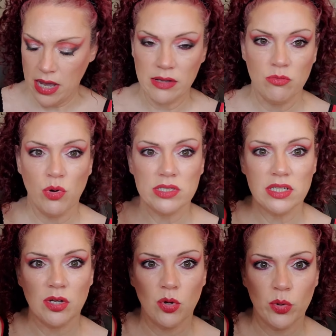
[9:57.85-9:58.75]
I
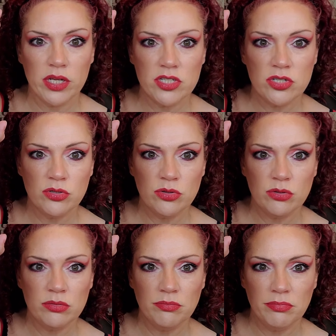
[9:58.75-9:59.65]
wasn't going
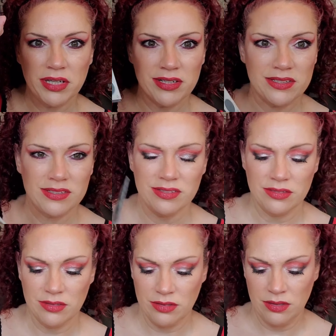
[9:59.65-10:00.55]
to because